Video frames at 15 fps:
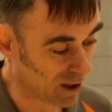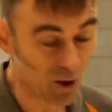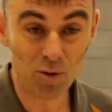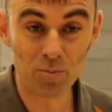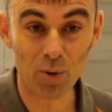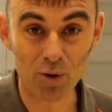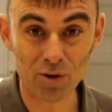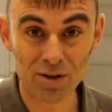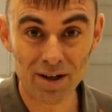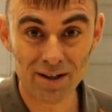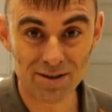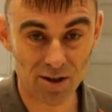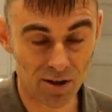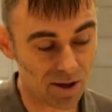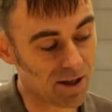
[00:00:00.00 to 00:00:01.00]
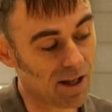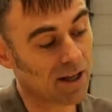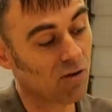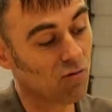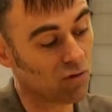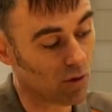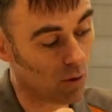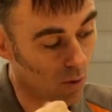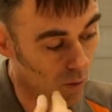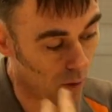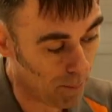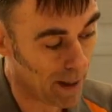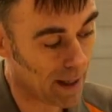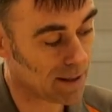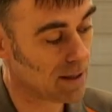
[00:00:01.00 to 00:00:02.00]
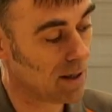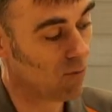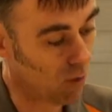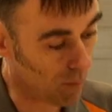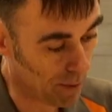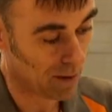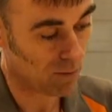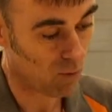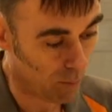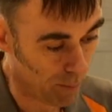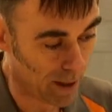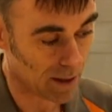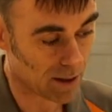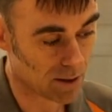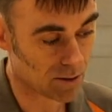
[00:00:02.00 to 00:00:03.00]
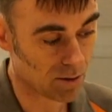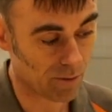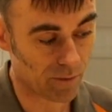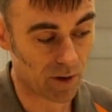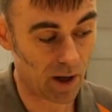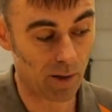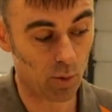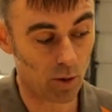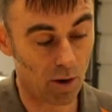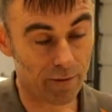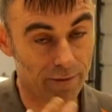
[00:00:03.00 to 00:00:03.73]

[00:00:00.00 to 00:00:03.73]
loom board so that they can do a repeat, repeat, repeat. Because don't forget, we've got